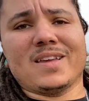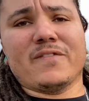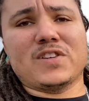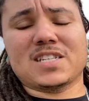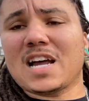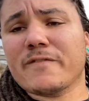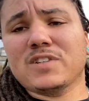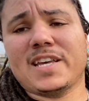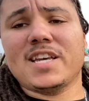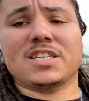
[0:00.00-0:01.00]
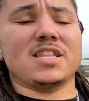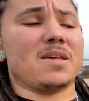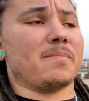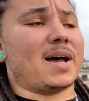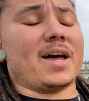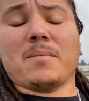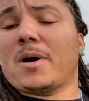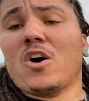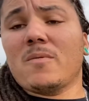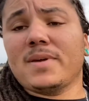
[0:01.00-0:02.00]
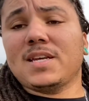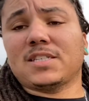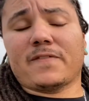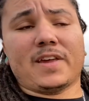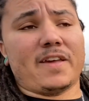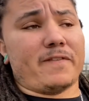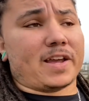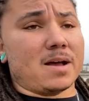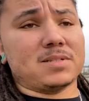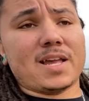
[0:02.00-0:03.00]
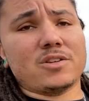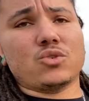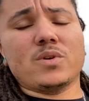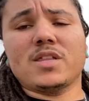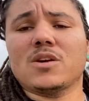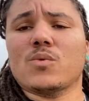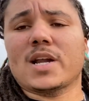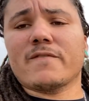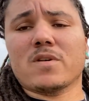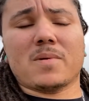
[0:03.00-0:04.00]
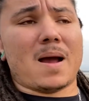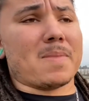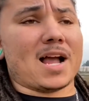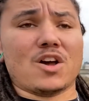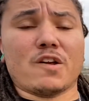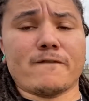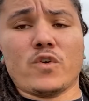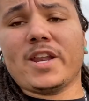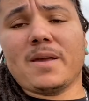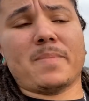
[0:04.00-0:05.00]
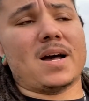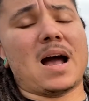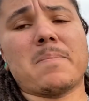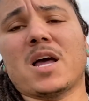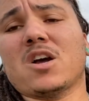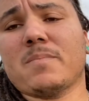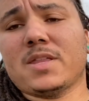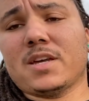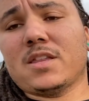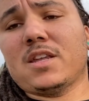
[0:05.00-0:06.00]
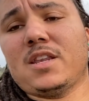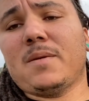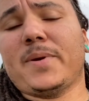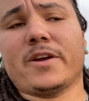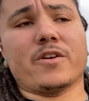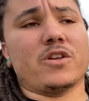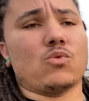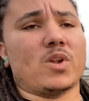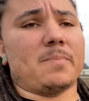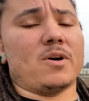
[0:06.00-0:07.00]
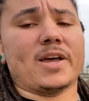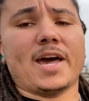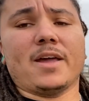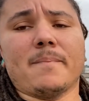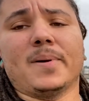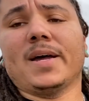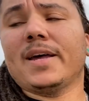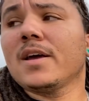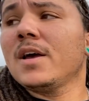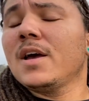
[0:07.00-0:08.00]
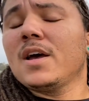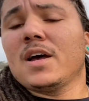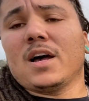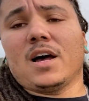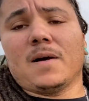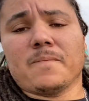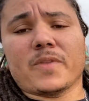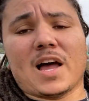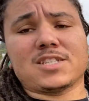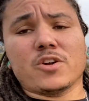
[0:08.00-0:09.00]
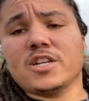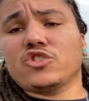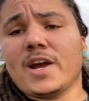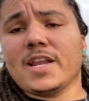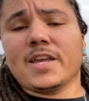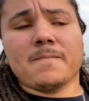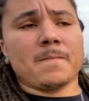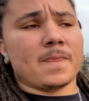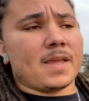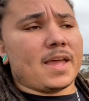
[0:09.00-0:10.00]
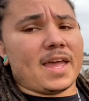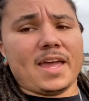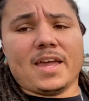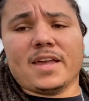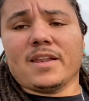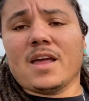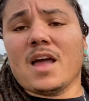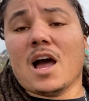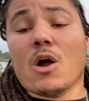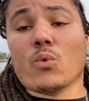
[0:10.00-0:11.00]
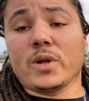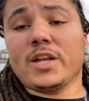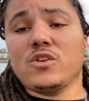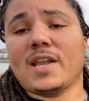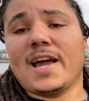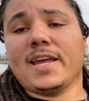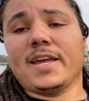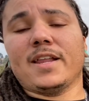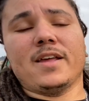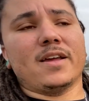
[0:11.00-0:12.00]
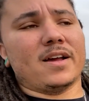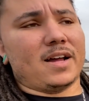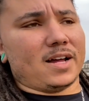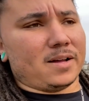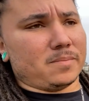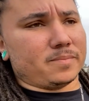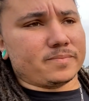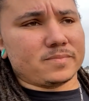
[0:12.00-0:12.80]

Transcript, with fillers: if it's a confrontation, then by by all means, if it if it comes down to it, then whatever. I'm not gonna avoid it, but I'm not gonna be the the nitpicker and the one to poke at it. But um, I started training, and I really do like it. Um,